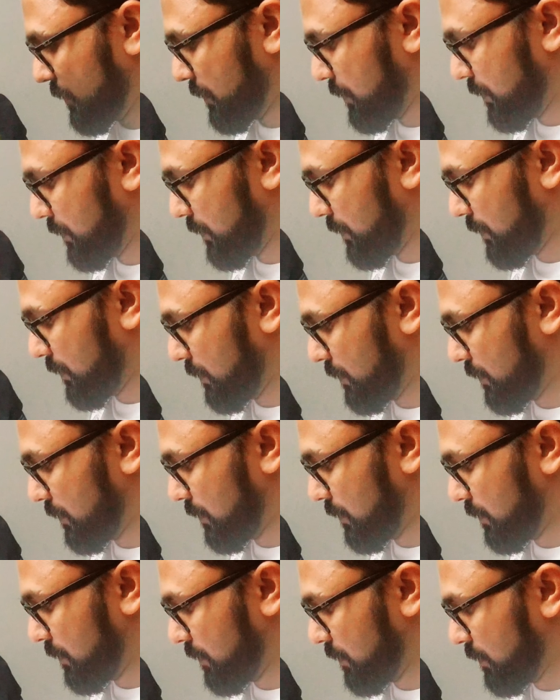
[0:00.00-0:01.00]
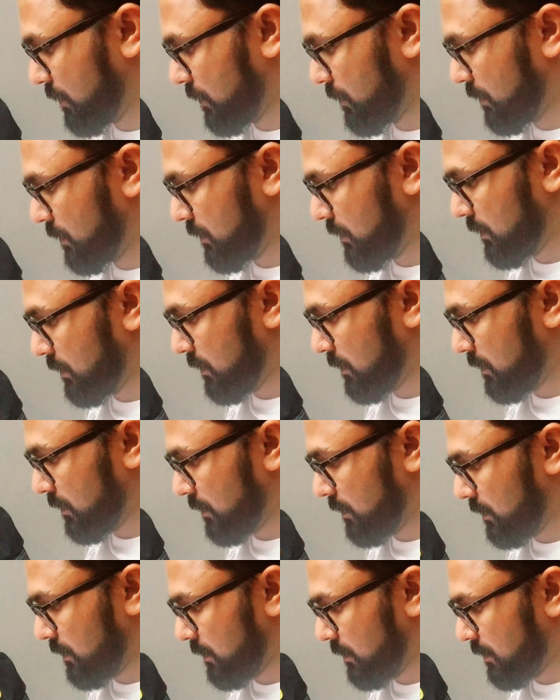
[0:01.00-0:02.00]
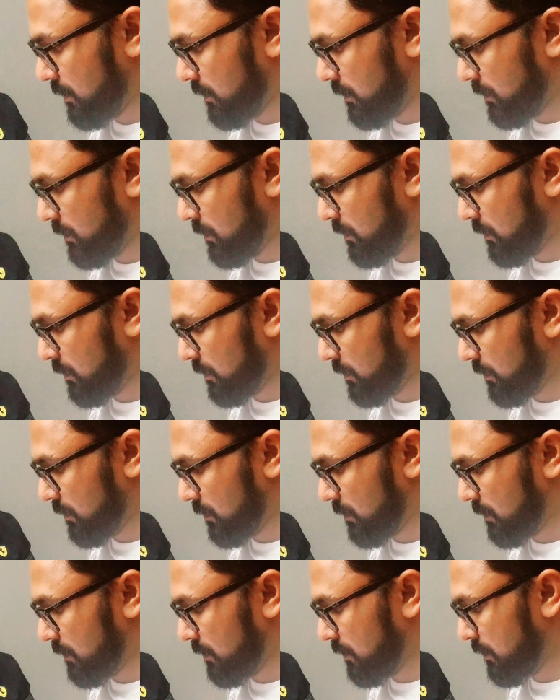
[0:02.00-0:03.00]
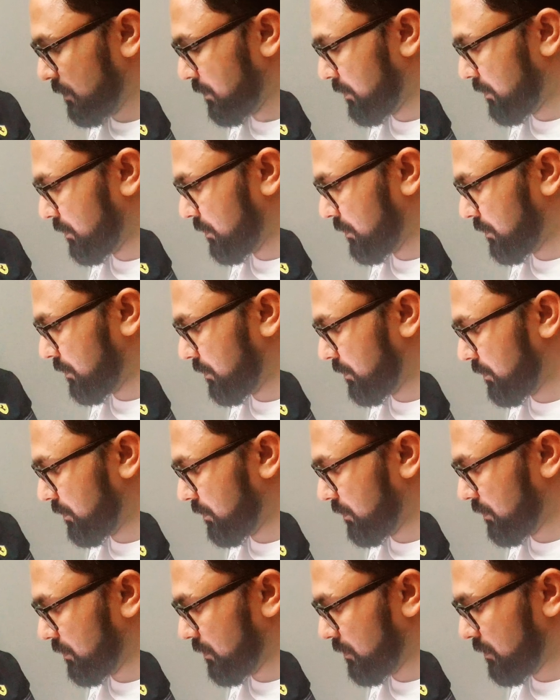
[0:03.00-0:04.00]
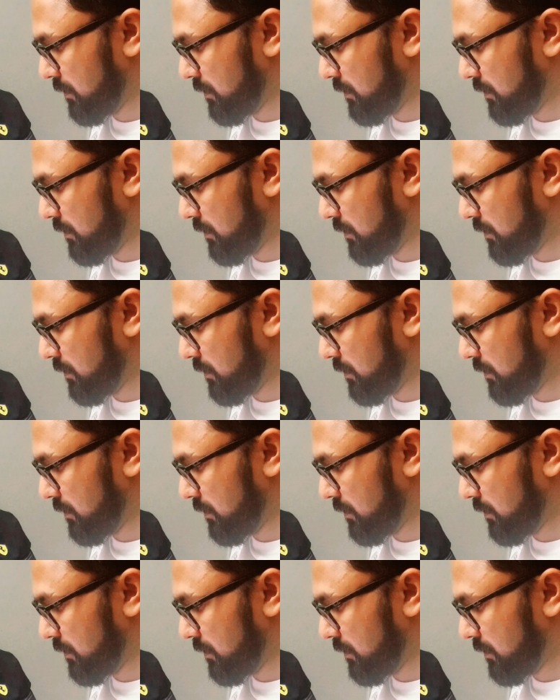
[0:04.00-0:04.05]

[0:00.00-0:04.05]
(no one is talking)